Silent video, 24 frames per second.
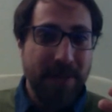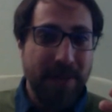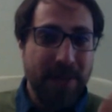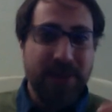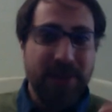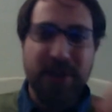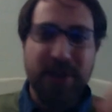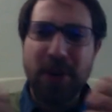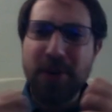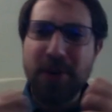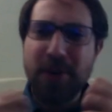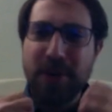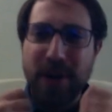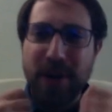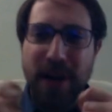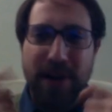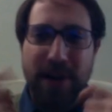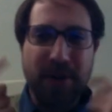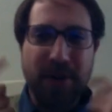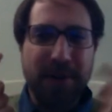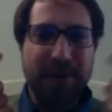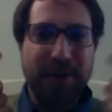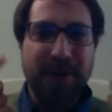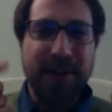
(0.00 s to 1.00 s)
Because another
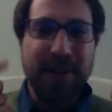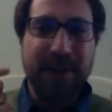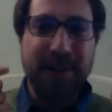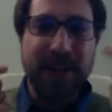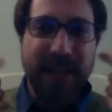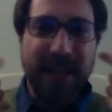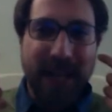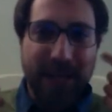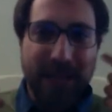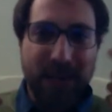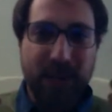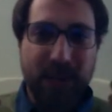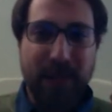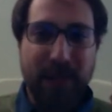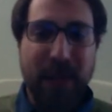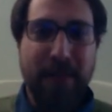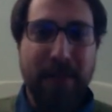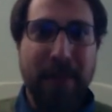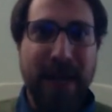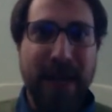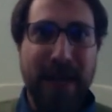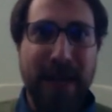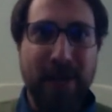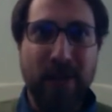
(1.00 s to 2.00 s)
another thing that came to my
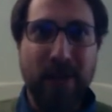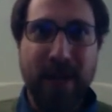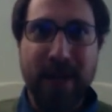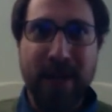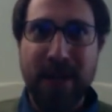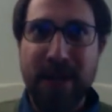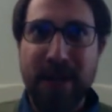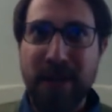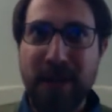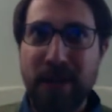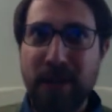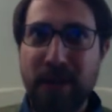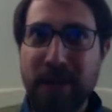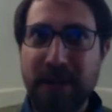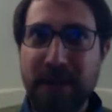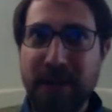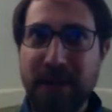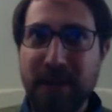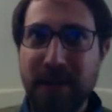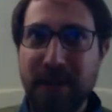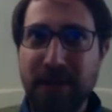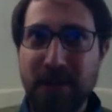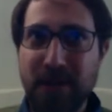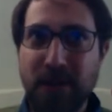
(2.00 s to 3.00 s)
mind when the, when
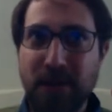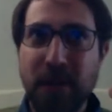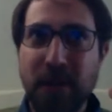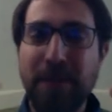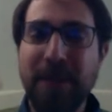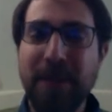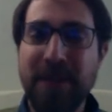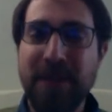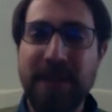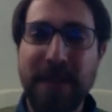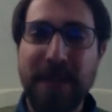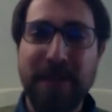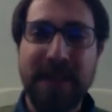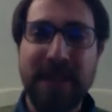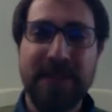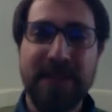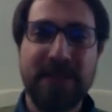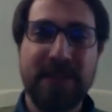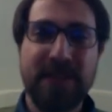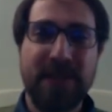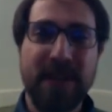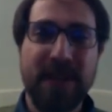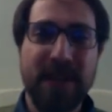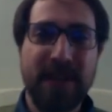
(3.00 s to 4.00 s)
the, the whole pandemic
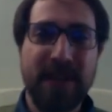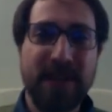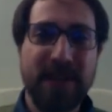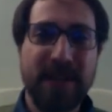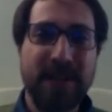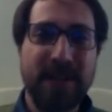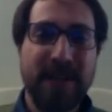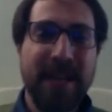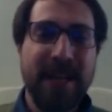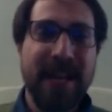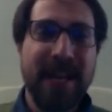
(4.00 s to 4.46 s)
started,